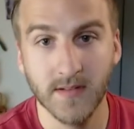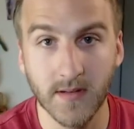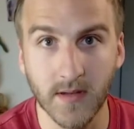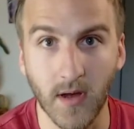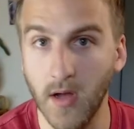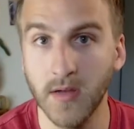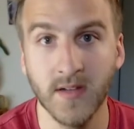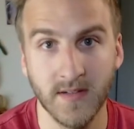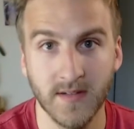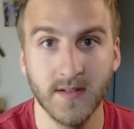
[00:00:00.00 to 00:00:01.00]
Oh,
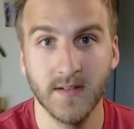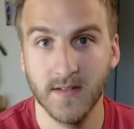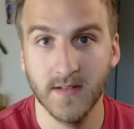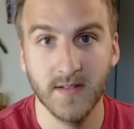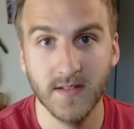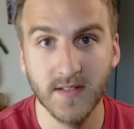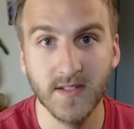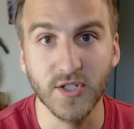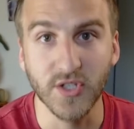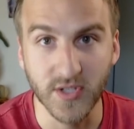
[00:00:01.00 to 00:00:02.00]

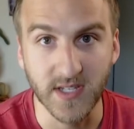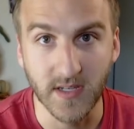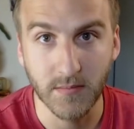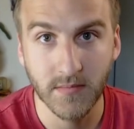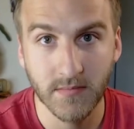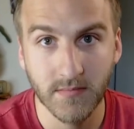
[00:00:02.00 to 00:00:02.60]
did you see him?